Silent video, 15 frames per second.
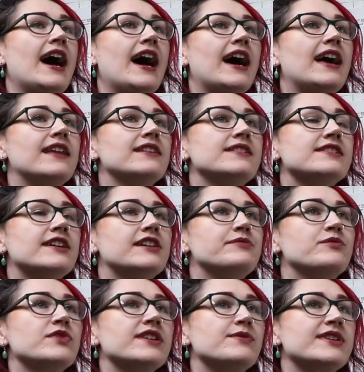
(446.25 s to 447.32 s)
And
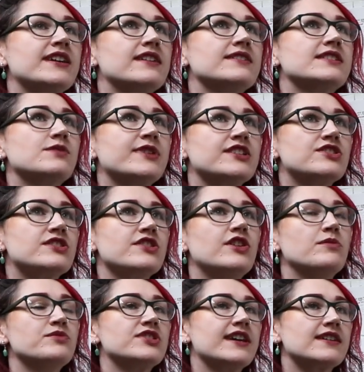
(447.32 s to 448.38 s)
yeah, we kind of switched the
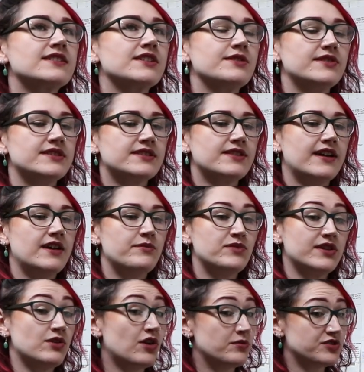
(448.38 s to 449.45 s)
object, so it was
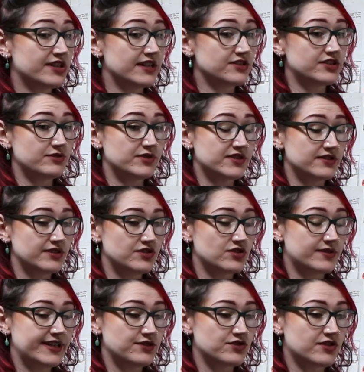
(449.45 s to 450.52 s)
the object she wasn't
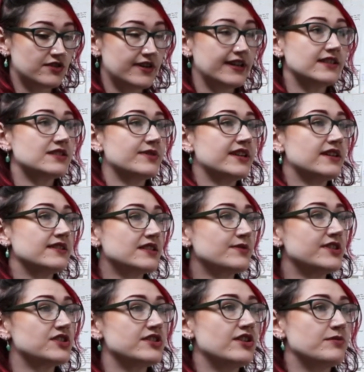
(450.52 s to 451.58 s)
enjoying drawing, so we kind of
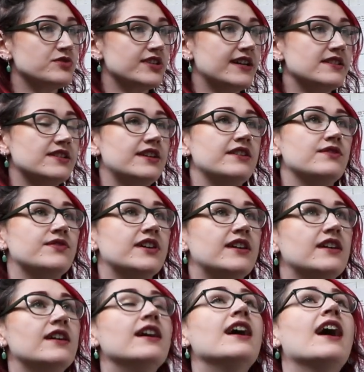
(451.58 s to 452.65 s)
switched the object
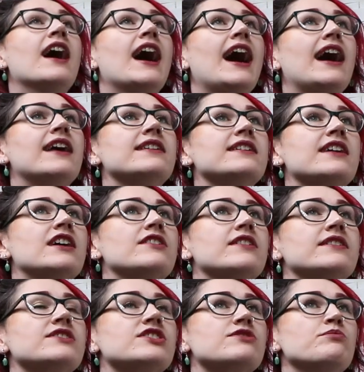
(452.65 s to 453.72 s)
over and
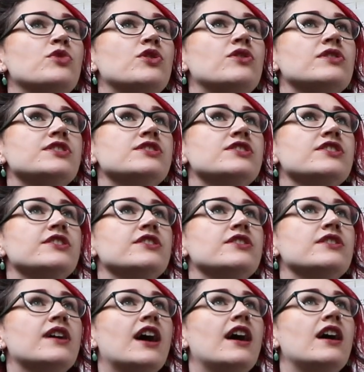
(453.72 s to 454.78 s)
encouraged more to
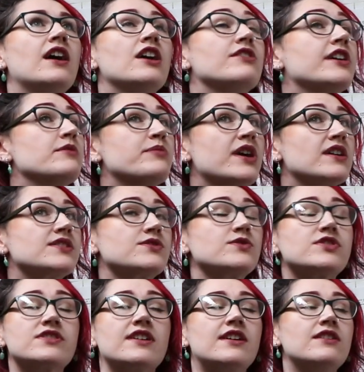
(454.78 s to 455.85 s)
do her own personal
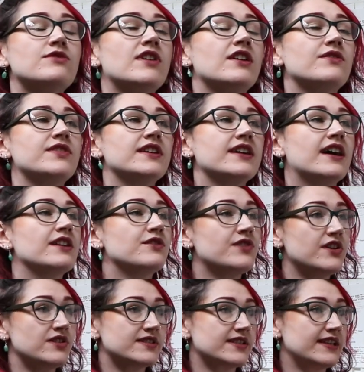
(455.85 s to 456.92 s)
style rather than kind of
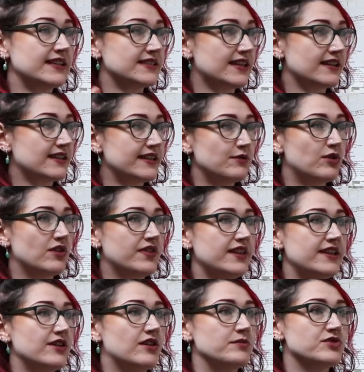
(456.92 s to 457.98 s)
focusing on exactly what
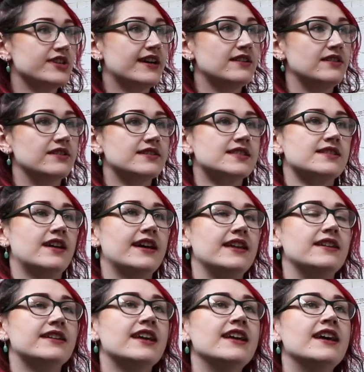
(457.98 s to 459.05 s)
the object looks
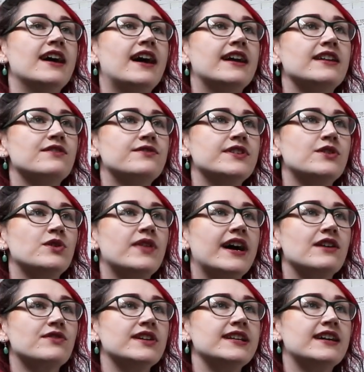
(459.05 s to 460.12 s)
like. And I feel
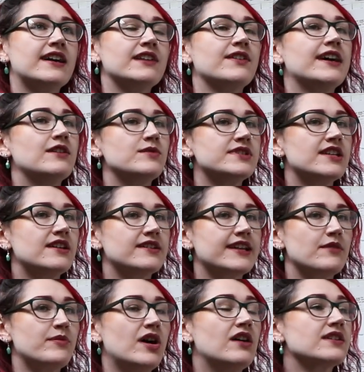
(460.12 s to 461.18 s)
that really kind of helped her
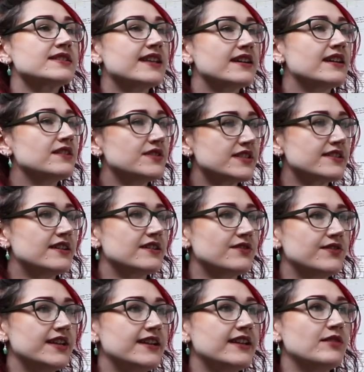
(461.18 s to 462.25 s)
get past that kind of stuck
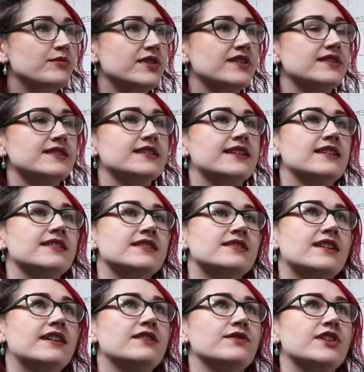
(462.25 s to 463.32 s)
feeling, because again, it's
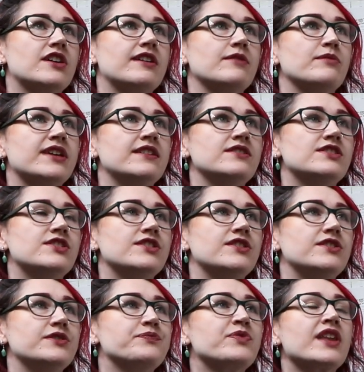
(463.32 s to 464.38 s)
kind of going
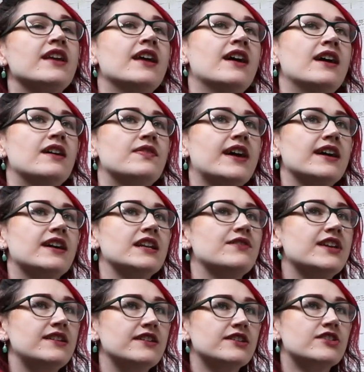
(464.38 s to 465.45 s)
into that kind of
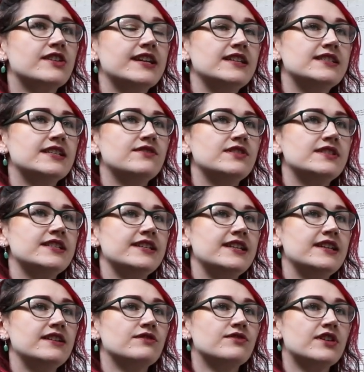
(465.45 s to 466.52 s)
inner
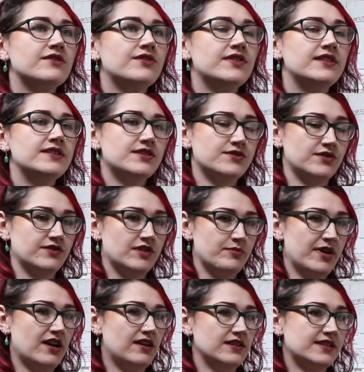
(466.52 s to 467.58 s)
creativity rather than sort of the
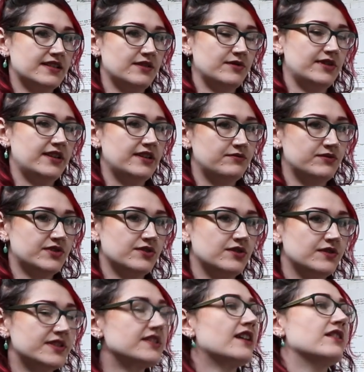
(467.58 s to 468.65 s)
parts that we're
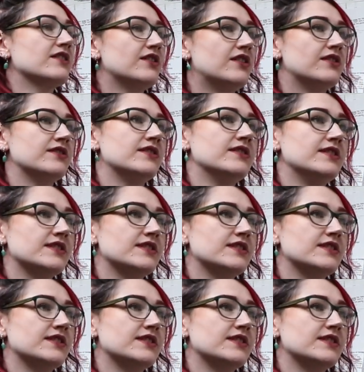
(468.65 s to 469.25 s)
sort of stuck on.